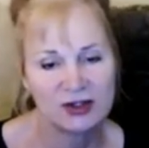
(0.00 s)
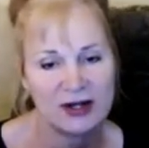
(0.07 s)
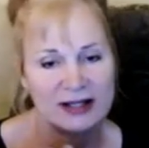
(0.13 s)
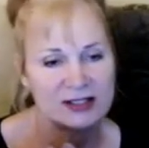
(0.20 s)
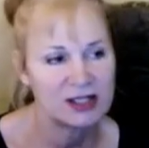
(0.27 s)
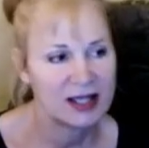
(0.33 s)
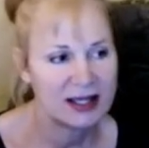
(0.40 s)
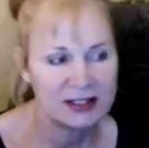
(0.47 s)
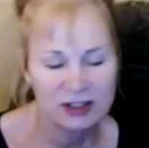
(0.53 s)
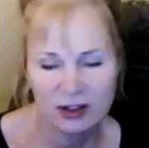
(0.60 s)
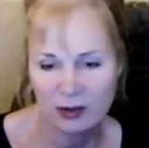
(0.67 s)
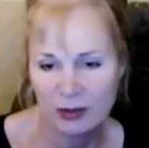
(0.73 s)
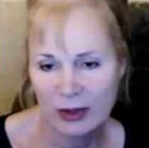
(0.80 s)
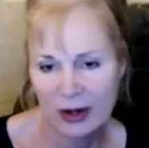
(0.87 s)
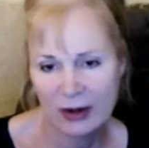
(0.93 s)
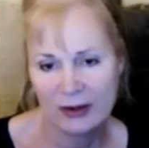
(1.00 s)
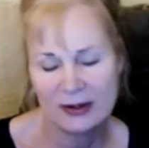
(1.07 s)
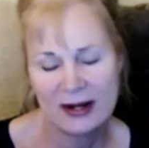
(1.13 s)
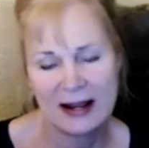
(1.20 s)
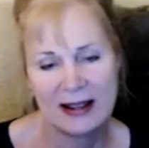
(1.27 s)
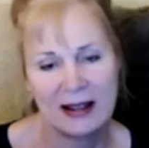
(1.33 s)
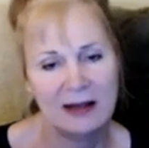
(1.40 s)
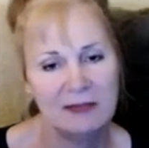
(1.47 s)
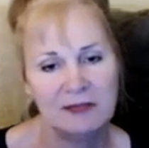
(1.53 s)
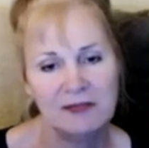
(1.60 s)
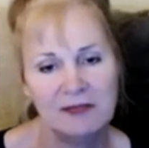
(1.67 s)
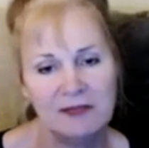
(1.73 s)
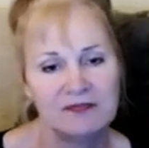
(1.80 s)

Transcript: or educational program,